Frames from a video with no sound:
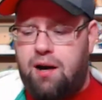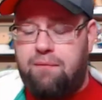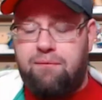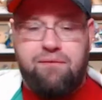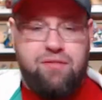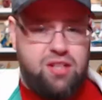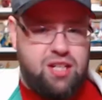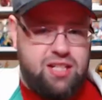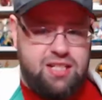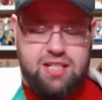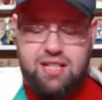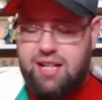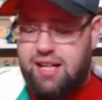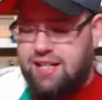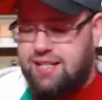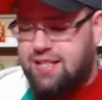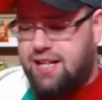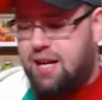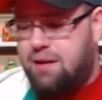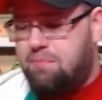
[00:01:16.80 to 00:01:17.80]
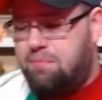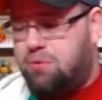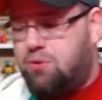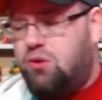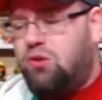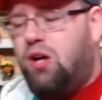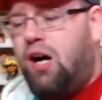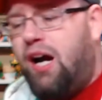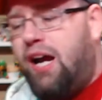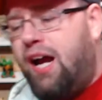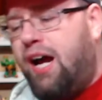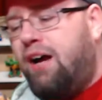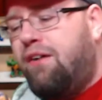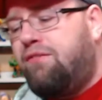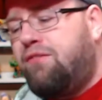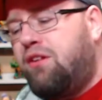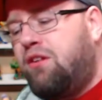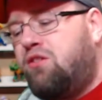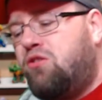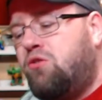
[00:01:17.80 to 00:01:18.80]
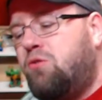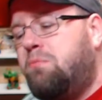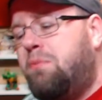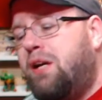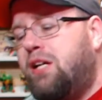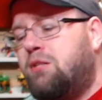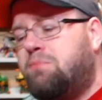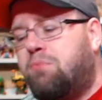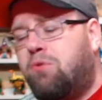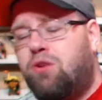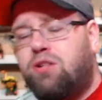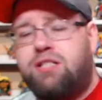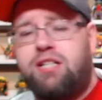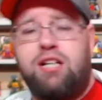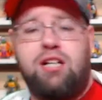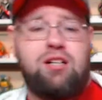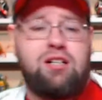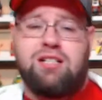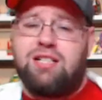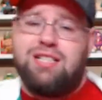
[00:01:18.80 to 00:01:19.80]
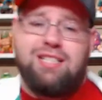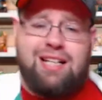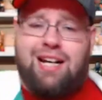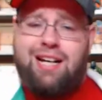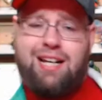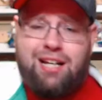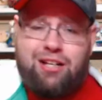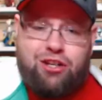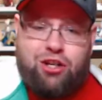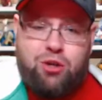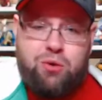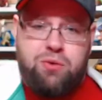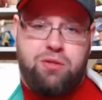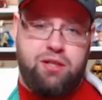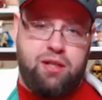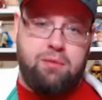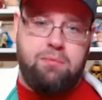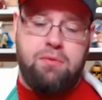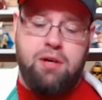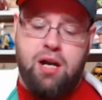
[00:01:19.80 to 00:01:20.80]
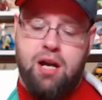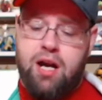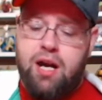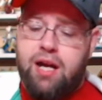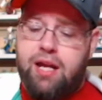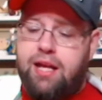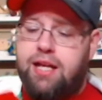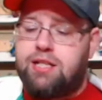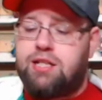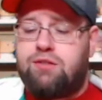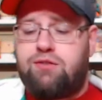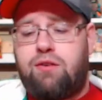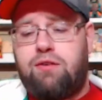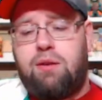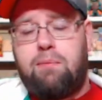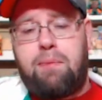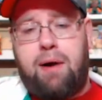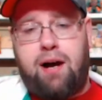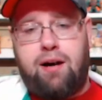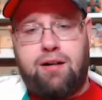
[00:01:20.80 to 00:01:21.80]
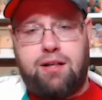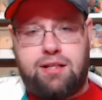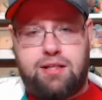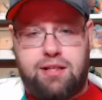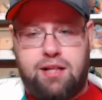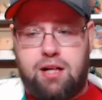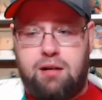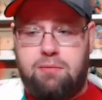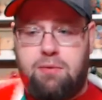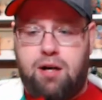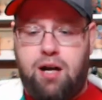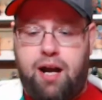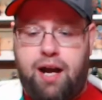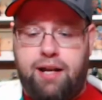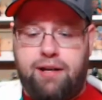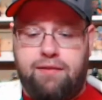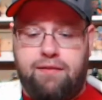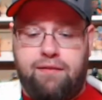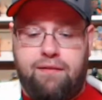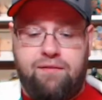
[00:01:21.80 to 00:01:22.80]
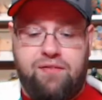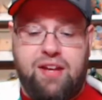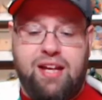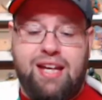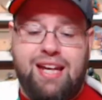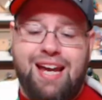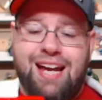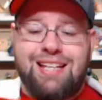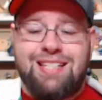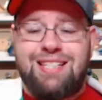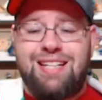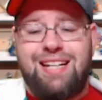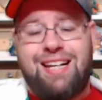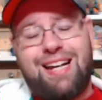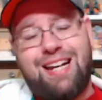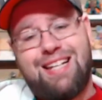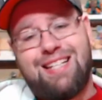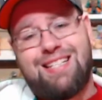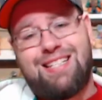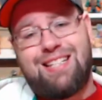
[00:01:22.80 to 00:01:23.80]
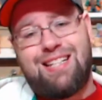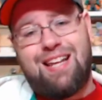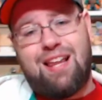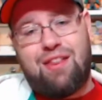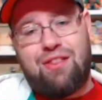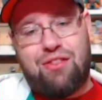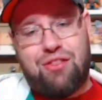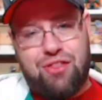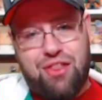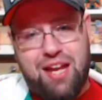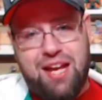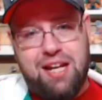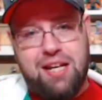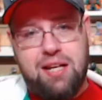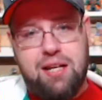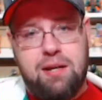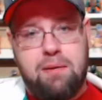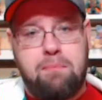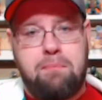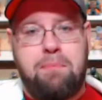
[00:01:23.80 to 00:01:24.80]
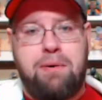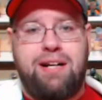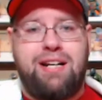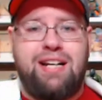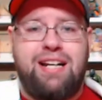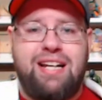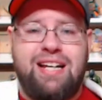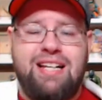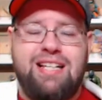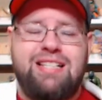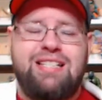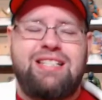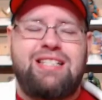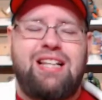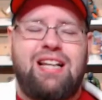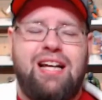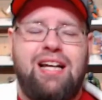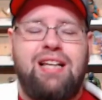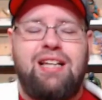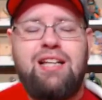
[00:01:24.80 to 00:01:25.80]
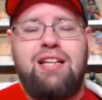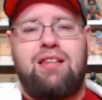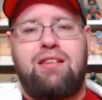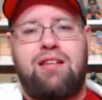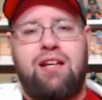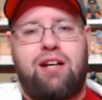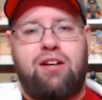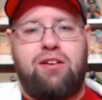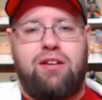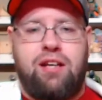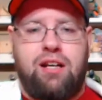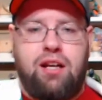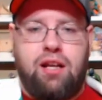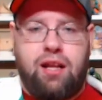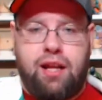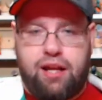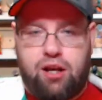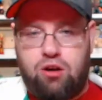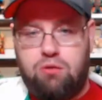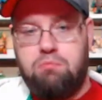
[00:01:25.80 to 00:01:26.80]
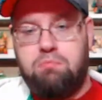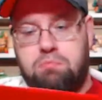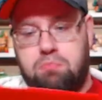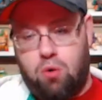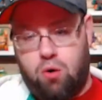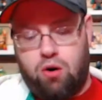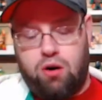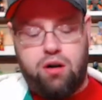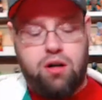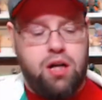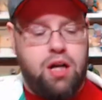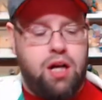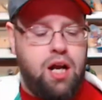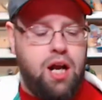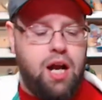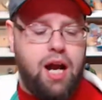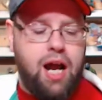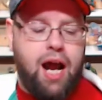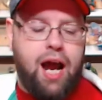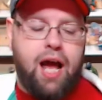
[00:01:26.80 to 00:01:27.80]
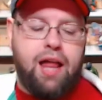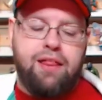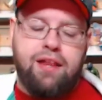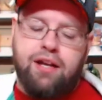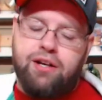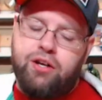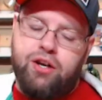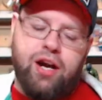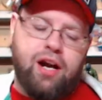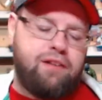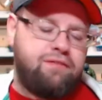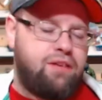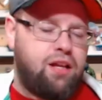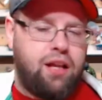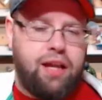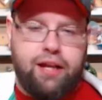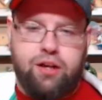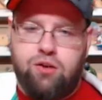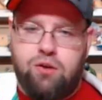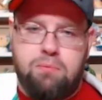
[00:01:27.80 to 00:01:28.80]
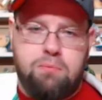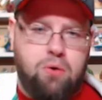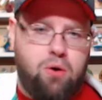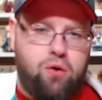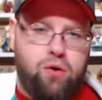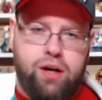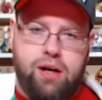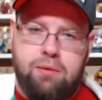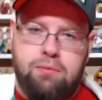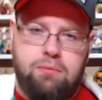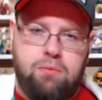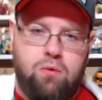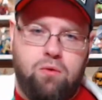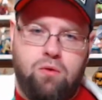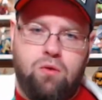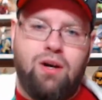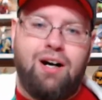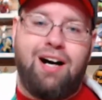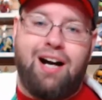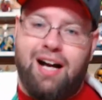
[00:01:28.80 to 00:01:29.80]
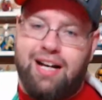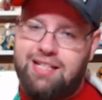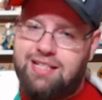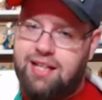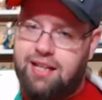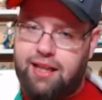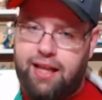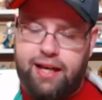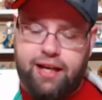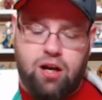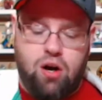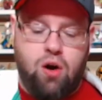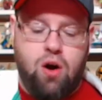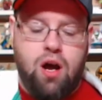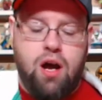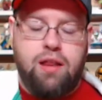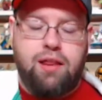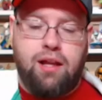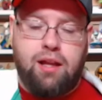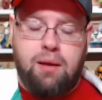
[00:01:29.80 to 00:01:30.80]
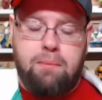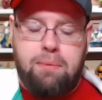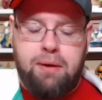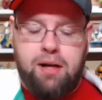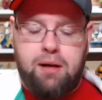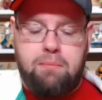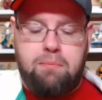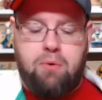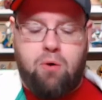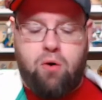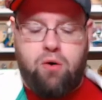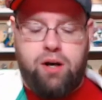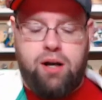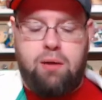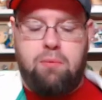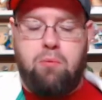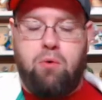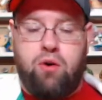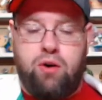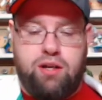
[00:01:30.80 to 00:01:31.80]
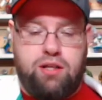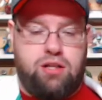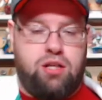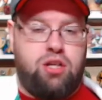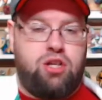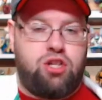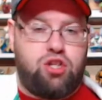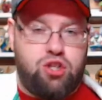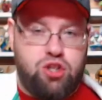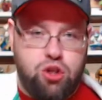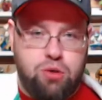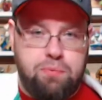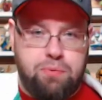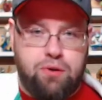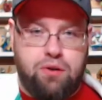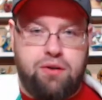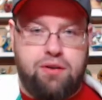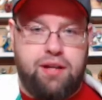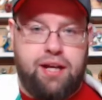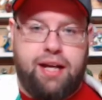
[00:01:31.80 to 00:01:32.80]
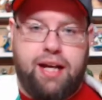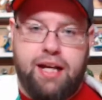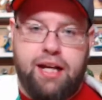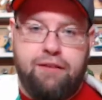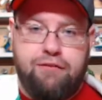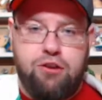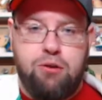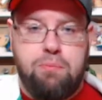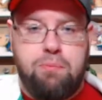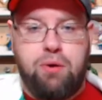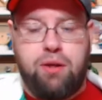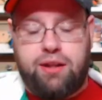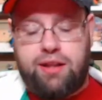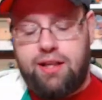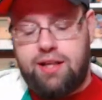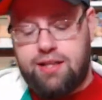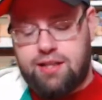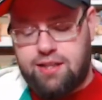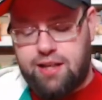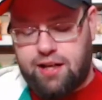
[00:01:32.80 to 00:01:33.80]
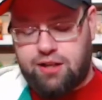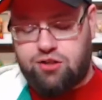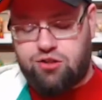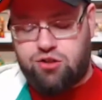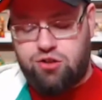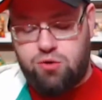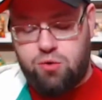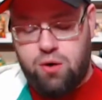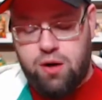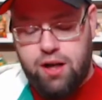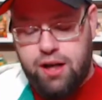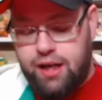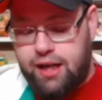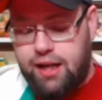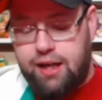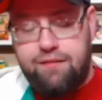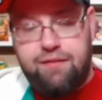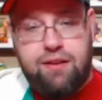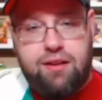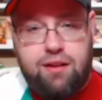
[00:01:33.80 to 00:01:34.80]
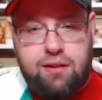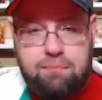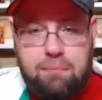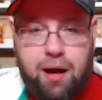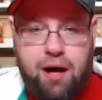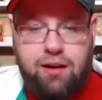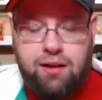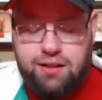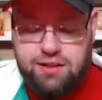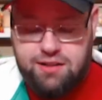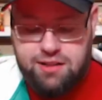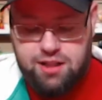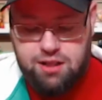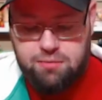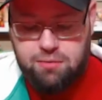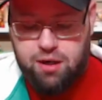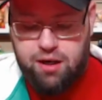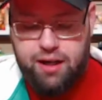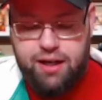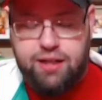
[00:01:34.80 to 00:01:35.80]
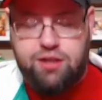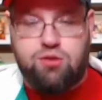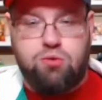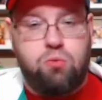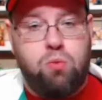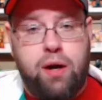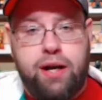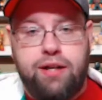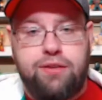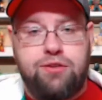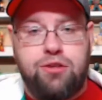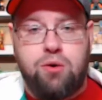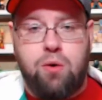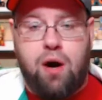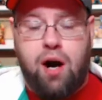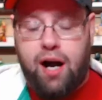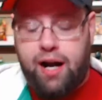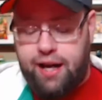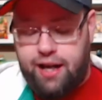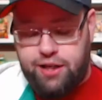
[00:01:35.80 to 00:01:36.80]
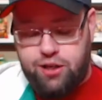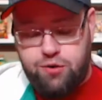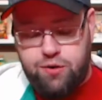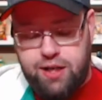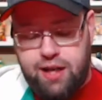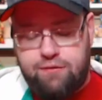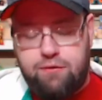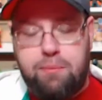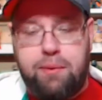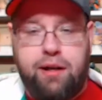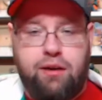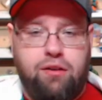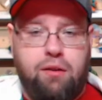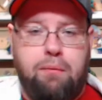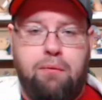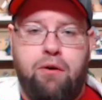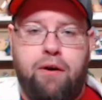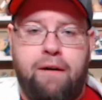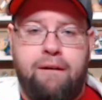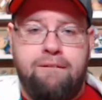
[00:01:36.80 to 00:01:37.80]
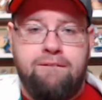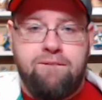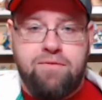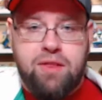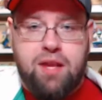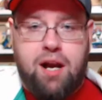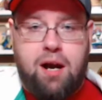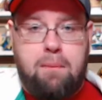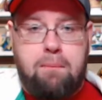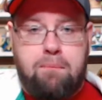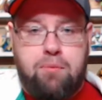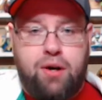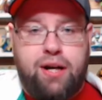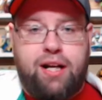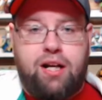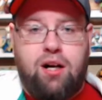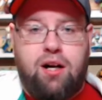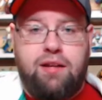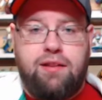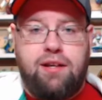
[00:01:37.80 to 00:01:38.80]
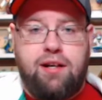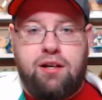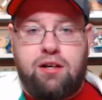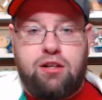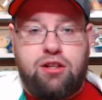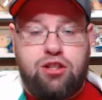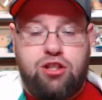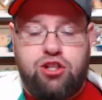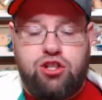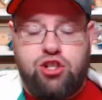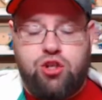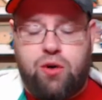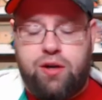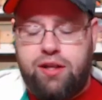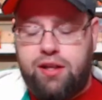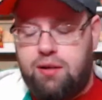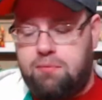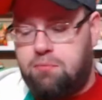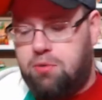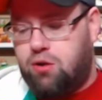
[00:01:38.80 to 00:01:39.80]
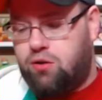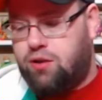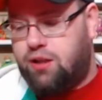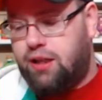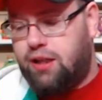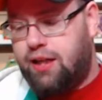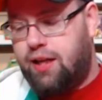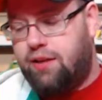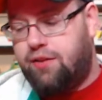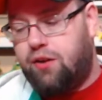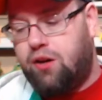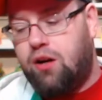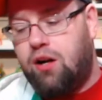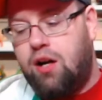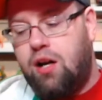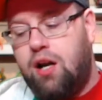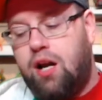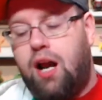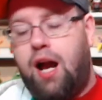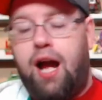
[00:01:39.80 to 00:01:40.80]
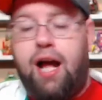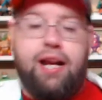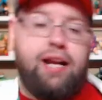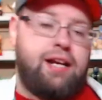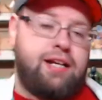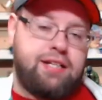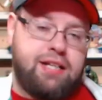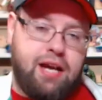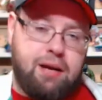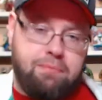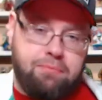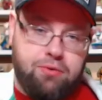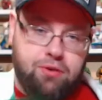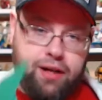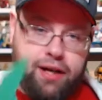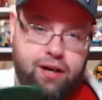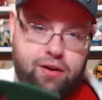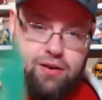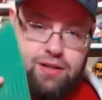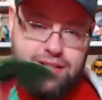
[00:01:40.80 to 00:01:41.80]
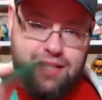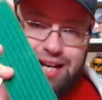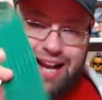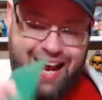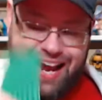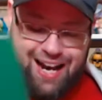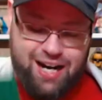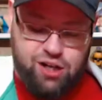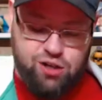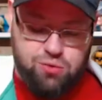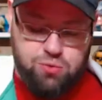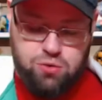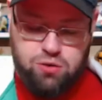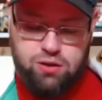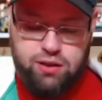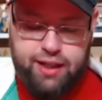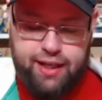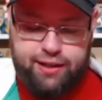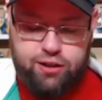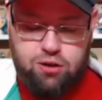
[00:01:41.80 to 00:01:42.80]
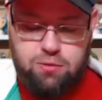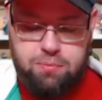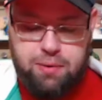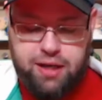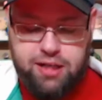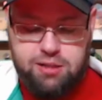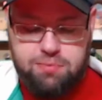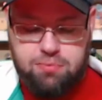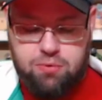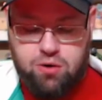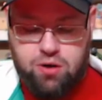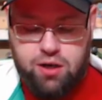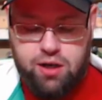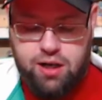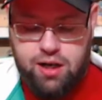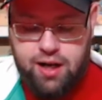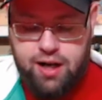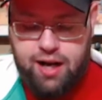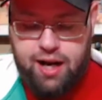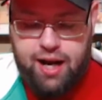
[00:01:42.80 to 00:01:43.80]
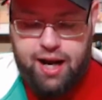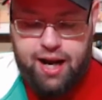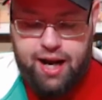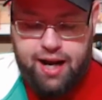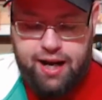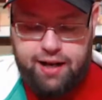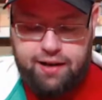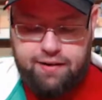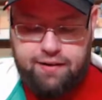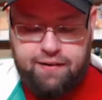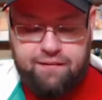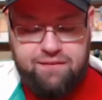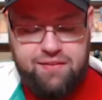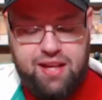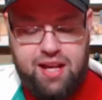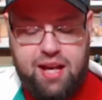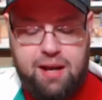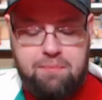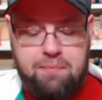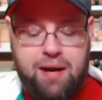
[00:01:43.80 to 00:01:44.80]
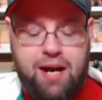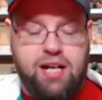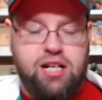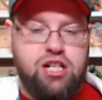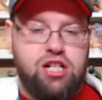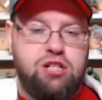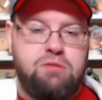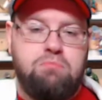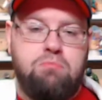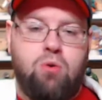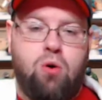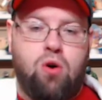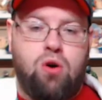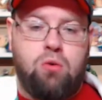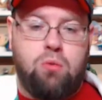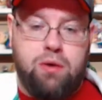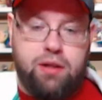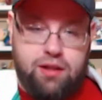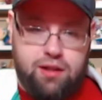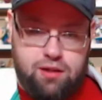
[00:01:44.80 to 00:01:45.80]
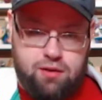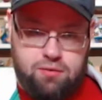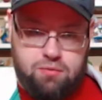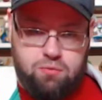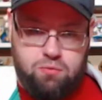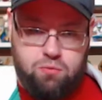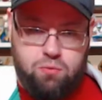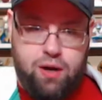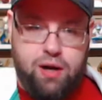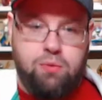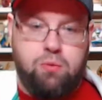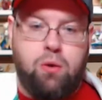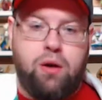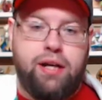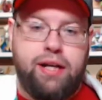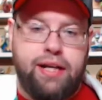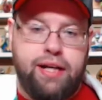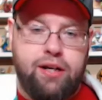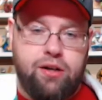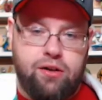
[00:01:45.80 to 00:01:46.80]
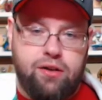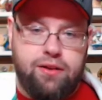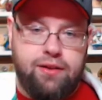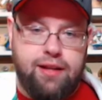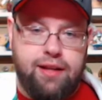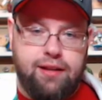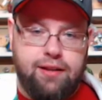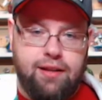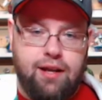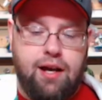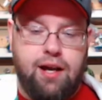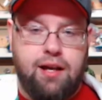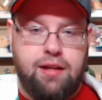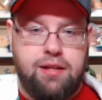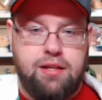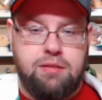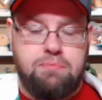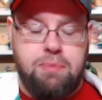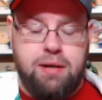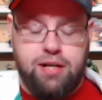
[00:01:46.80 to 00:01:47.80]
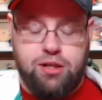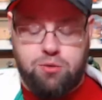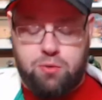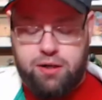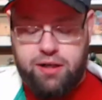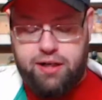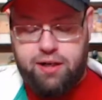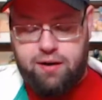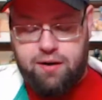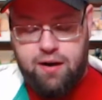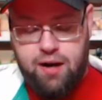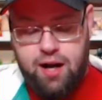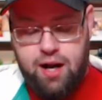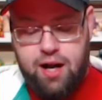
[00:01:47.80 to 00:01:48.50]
Just an example, I have the two baseboards here since I didn't use them. This is from the Palace Cinema, and yes, it is thin, but it is slightly thicker than a Lego board. And then you have the Lego Emporium, the Lepin Emporium, where it's super thick. And if you put this next to even the Palace Cinema, it's way too high and you'd never be able to put a brick on there to join them both together. An example here is an actual Lego baseboard, and it matches more with the red one here than this beige one here.